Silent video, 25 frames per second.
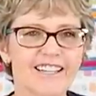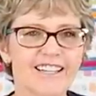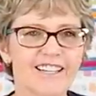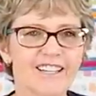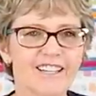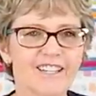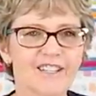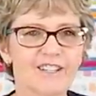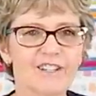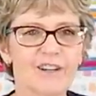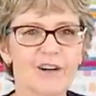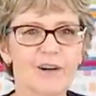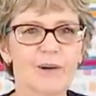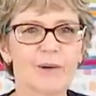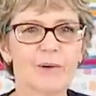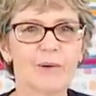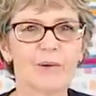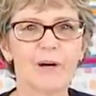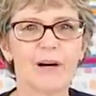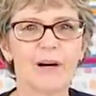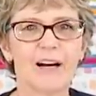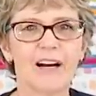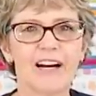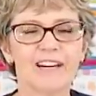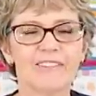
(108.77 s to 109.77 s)

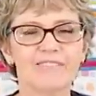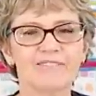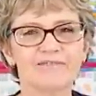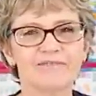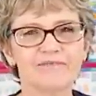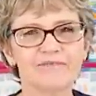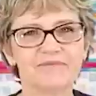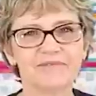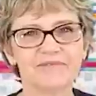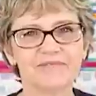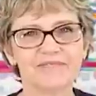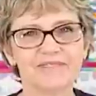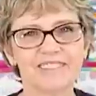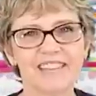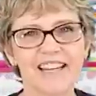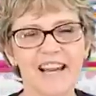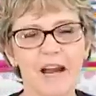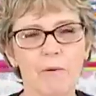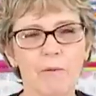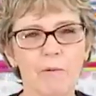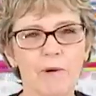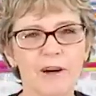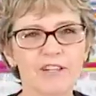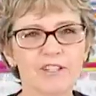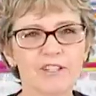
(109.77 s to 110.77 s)
So, um, yeah,
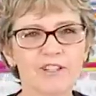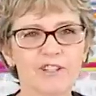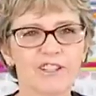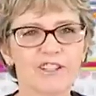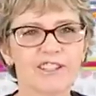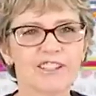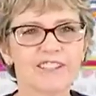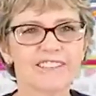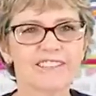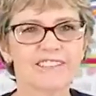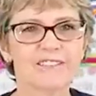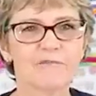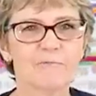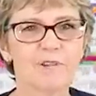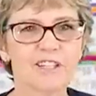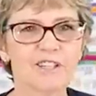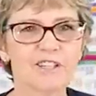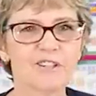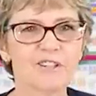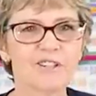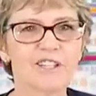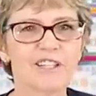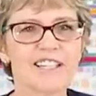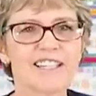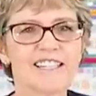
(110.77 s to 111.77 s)
winter,
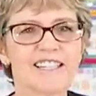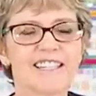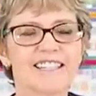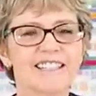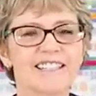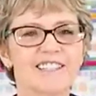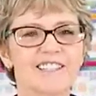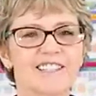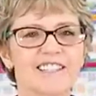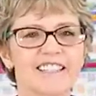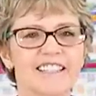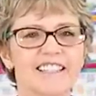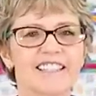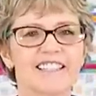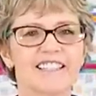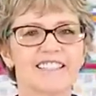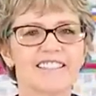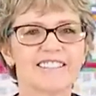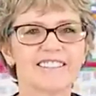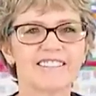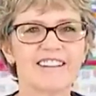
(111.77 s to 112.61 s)
winter is still here.